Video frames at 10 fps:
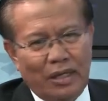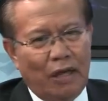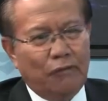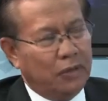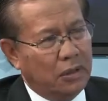
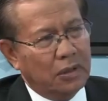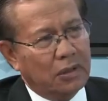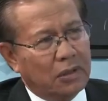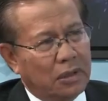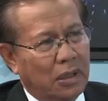
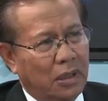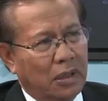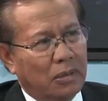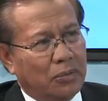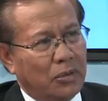efficient
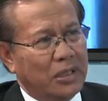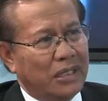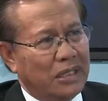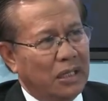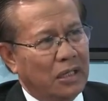uh,
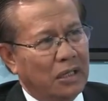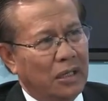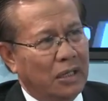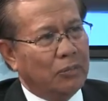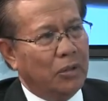processing and